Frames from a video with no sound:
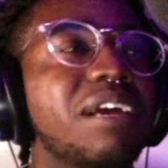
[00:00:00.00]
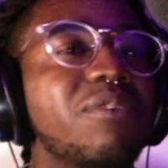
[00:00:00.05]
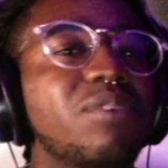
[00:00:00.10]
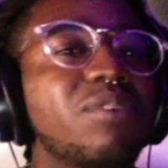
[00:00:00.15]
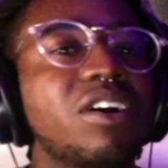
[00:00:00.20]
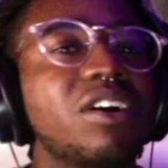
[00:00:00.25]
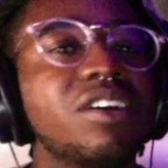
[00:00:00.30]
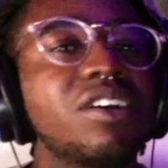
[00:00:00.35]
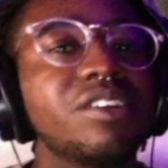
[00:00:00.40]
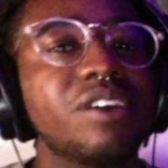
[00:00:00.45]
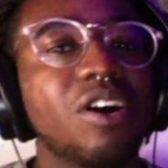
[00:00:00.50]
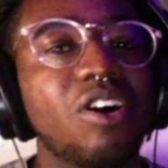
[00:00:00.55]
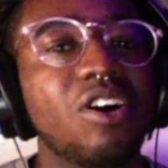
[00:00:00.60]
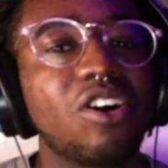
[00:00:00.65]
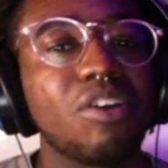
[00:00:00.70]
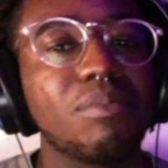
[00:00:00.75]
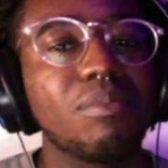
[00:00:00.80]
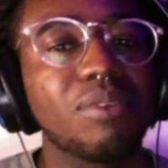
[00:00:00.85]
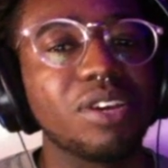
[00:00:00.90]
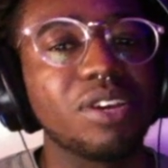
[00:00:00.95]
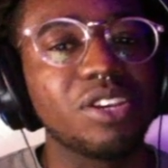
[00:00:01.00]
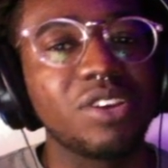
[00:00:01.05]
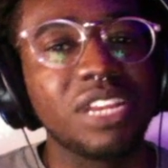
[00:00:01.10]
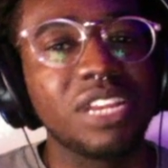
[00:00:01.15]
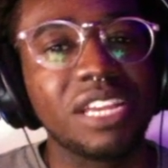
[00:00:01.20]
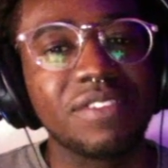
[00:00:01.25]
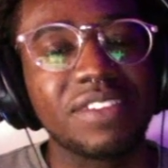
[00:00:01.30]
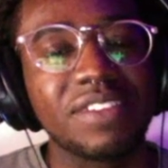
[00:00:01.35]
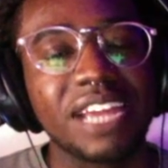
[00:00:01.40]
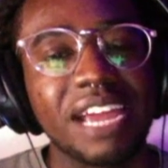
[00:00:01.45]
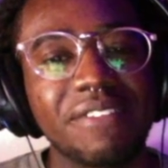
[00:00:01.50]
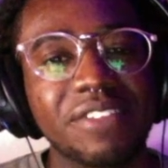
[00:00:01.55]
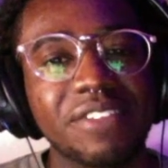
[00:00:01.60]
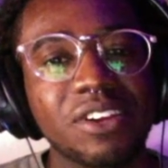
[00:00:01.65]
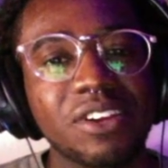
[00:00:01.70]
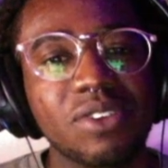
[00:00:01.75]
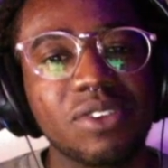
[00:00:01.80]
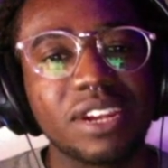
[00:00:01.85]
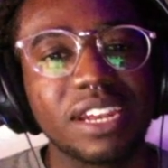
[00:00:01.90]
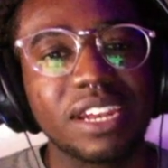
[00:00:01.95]
with Under Armour. You didn't even have to
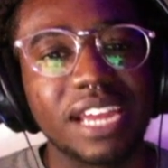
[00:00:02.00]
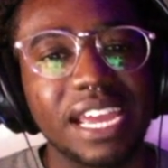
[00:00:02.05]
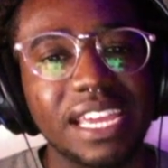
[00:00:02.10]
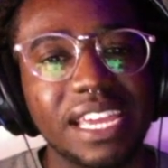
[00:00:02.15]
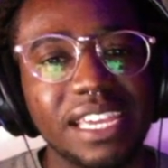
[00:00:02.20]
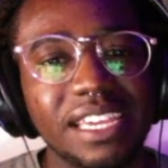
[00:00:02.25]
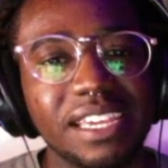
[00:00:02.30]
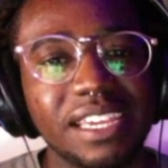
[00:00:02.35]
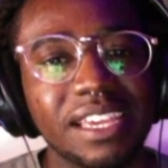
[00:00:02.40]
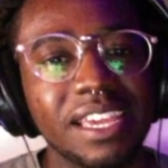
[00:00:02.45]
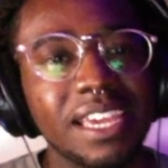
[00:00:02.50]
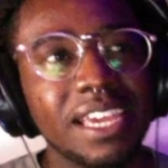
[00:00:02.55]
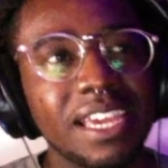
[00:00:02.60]
go to Nike.